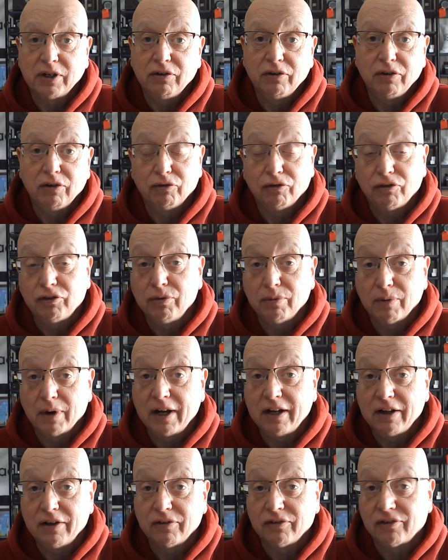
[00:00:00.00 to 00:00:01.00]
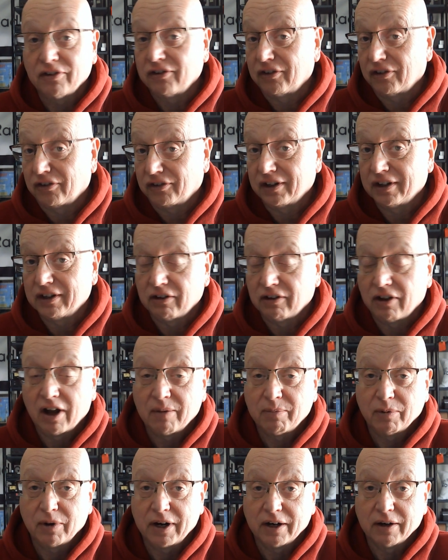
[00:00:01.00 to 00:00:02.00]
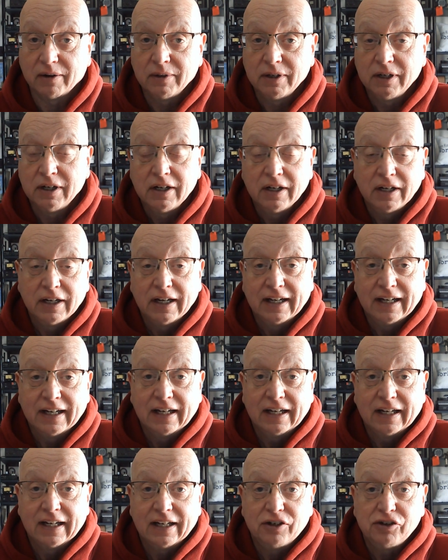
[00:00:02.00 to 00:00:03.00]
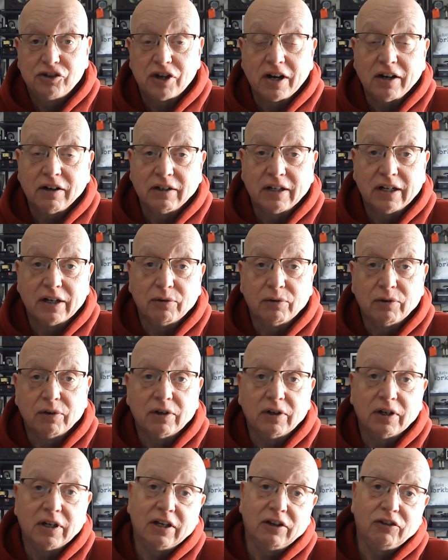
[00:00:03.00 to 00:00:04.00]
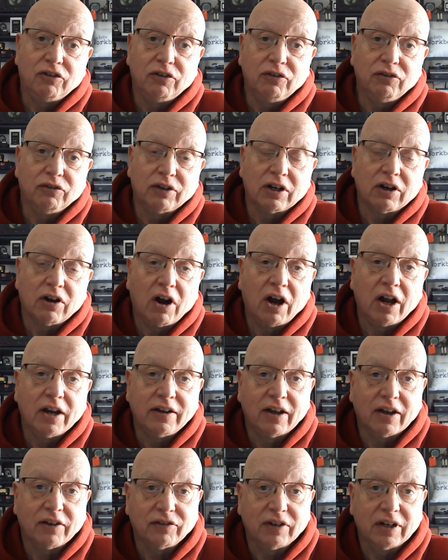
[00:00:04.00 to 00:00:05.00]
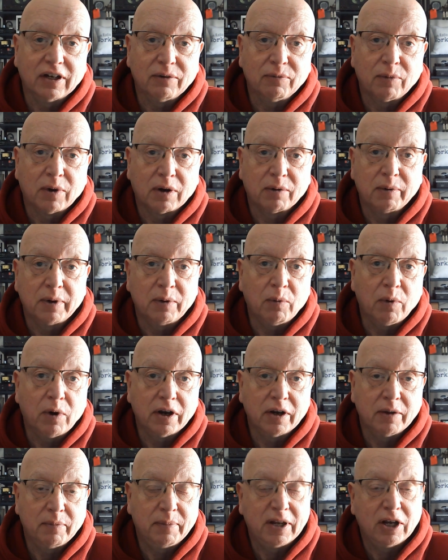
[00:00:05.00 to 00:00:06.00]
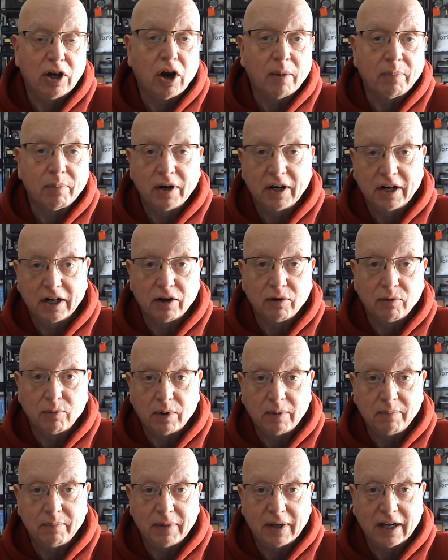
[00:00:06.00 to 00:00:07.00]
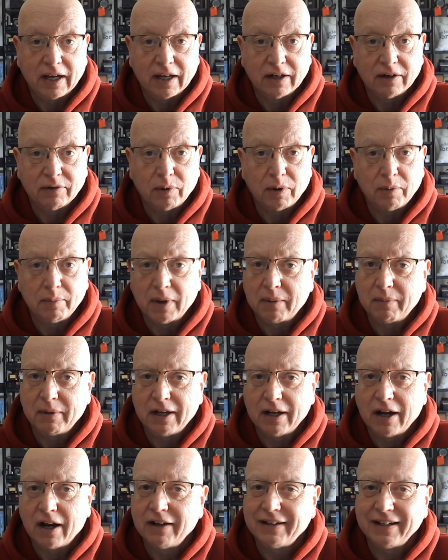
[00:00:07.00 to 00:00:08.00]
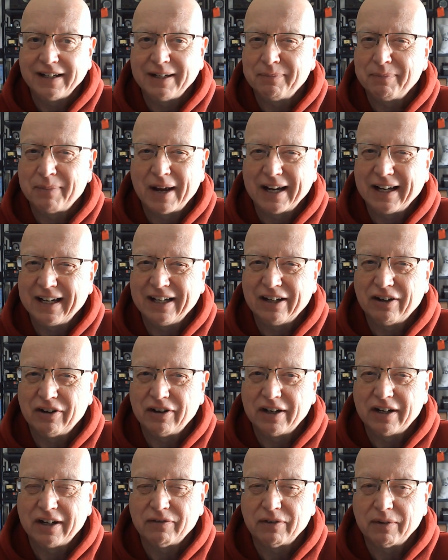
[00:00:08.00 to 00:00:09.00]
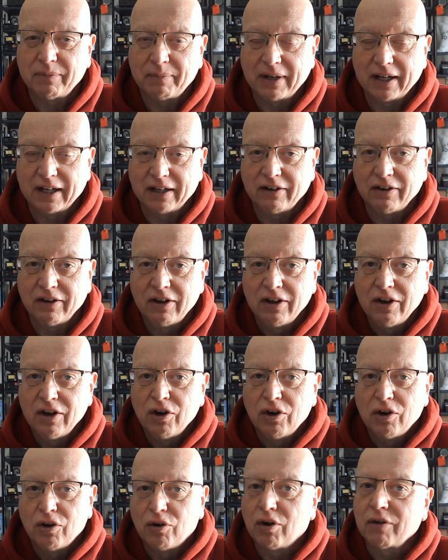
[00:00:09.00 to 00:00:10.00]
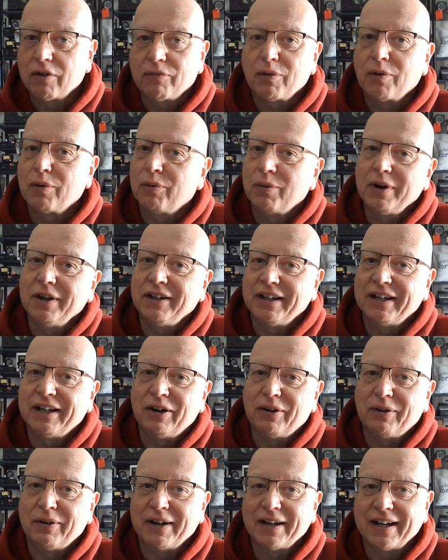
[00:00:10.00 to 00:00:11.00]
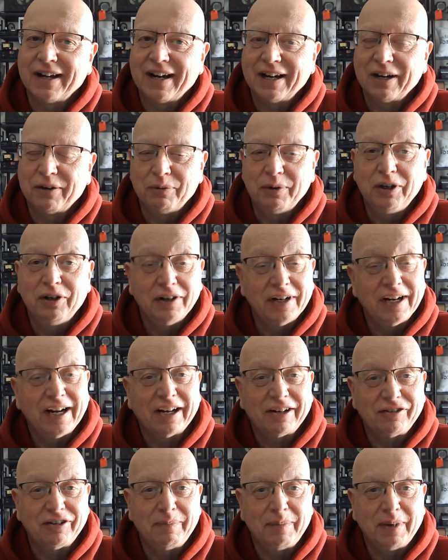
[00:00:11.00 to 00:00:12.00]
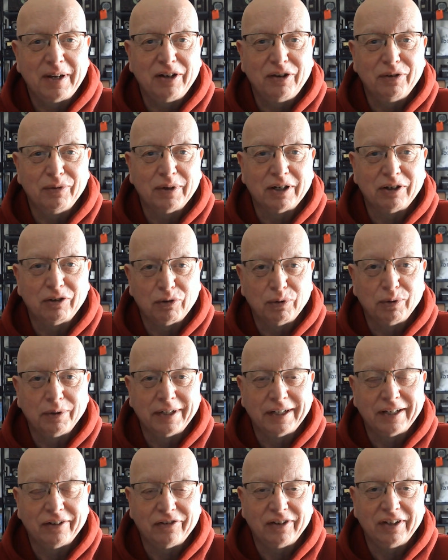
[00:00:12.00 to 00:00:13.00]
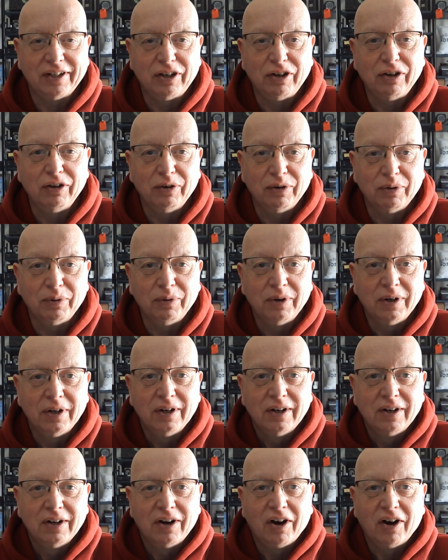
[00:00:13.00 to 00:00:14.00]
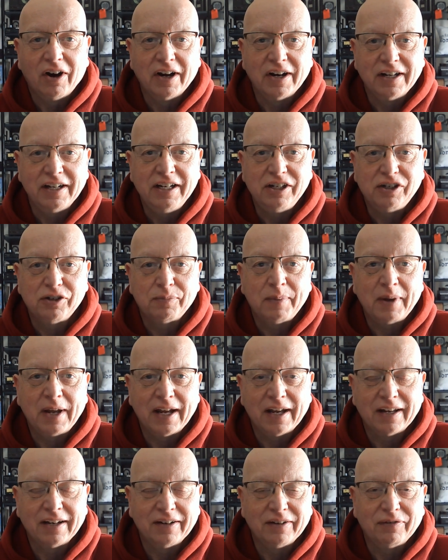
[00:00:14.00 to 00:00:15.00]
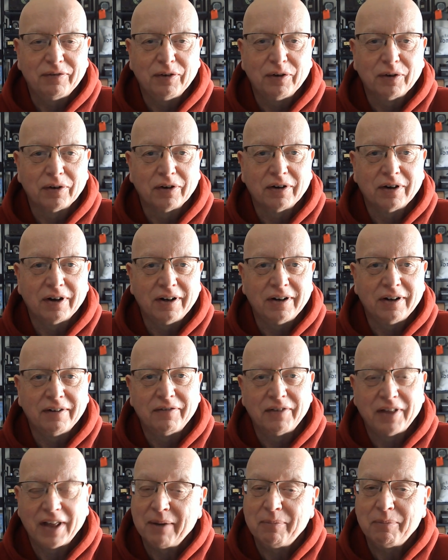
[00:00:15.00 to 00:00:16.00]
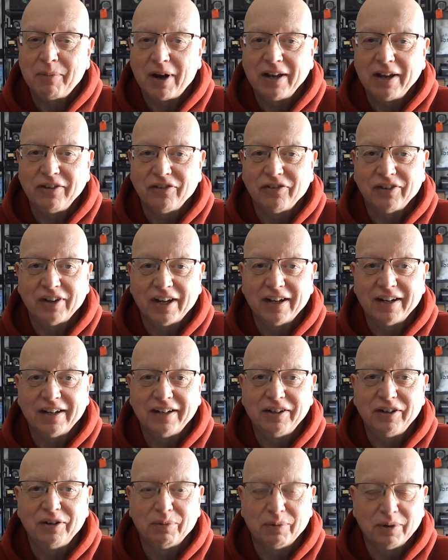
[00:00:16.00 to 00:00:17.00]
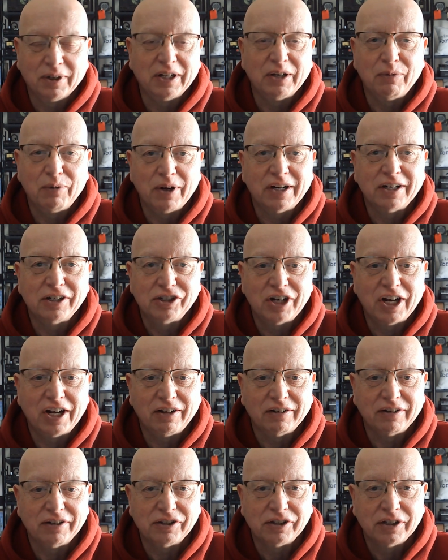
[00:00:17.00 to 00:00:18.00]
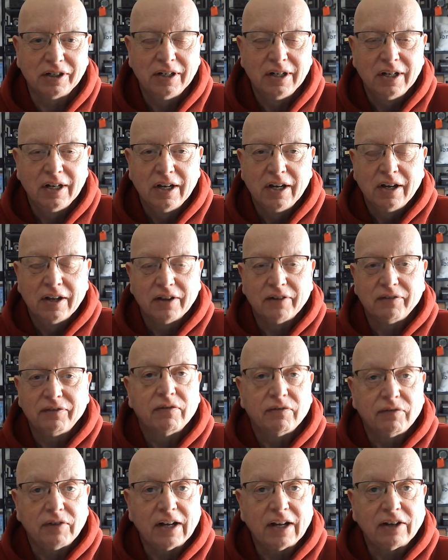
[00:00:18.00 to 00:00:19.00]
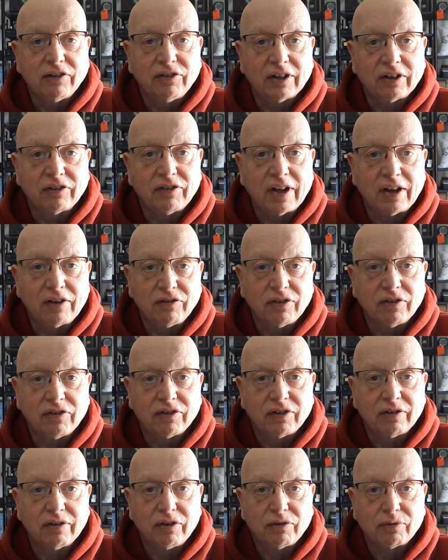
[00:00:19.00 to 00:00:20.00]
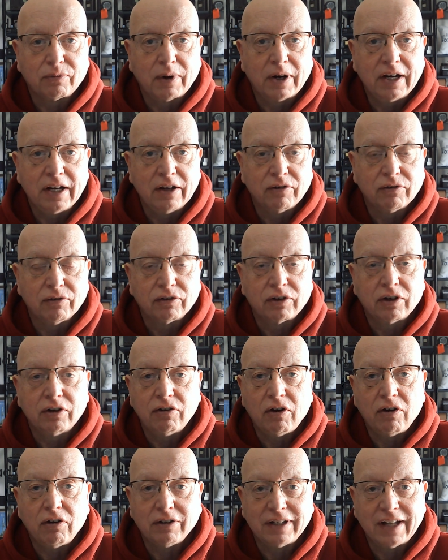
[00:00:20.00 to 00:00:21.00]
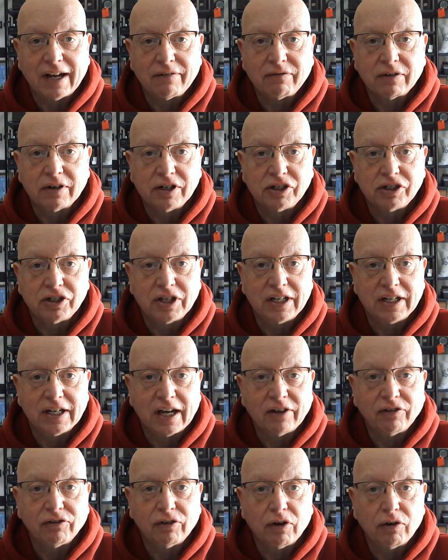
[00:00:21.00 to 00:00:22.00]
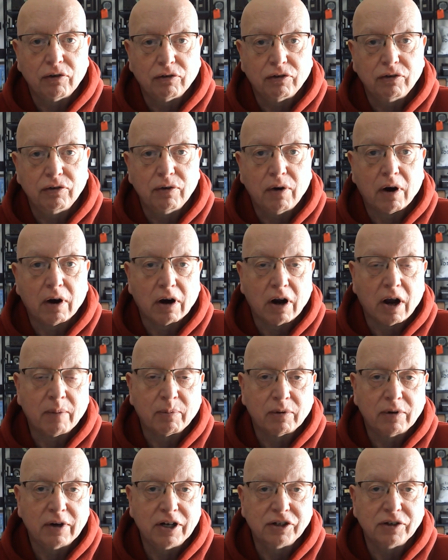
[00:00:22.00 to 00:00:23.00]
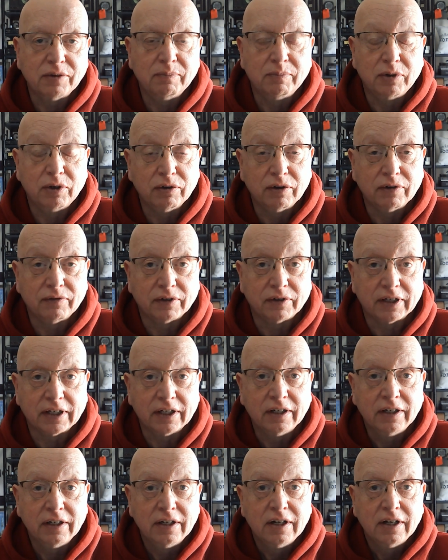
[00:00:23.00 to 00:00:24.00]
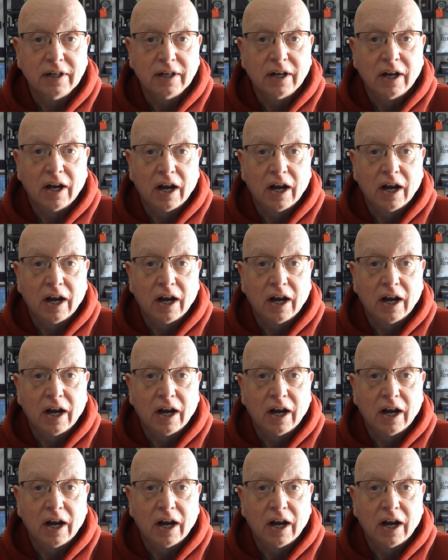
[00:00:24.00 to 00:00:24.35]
is when you use two radios as a single operator. Generally, it is used in contesting where we want to be operating on one band while maybe hunting and pecking on a different band. Or if we're really going at it, we could actually be doing dueling CQ on each band if you're of that mindset and you really want a challenge. The Flex 6000 series radios can all leverage the SO2R operation beautifully